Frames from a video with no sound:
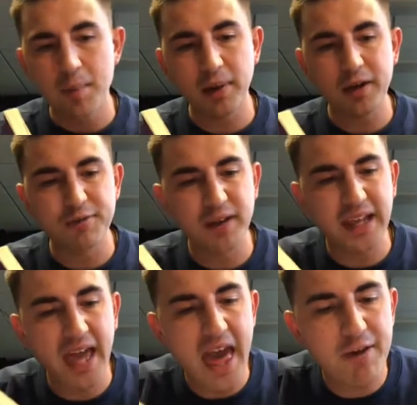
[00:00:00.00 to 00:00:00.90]
by
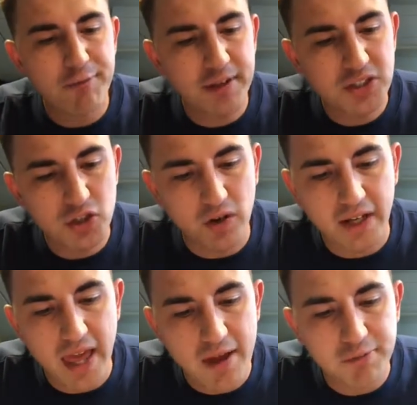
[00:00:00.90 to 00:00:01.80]
filling every chock
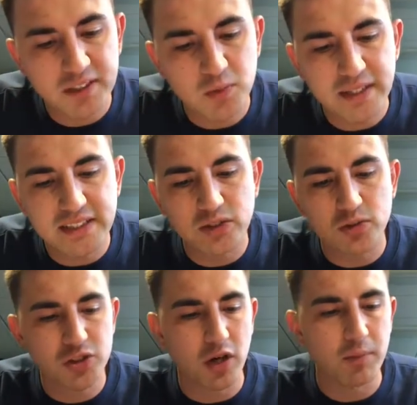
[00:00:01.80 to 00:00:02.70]
and every sweet in your
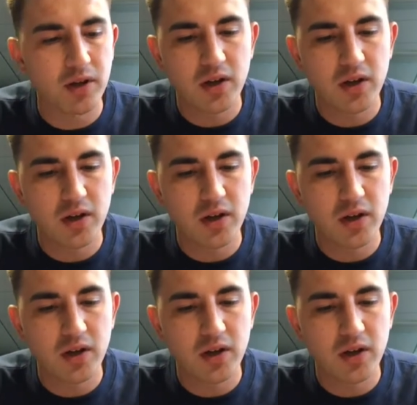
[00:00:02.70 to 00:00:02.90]
shop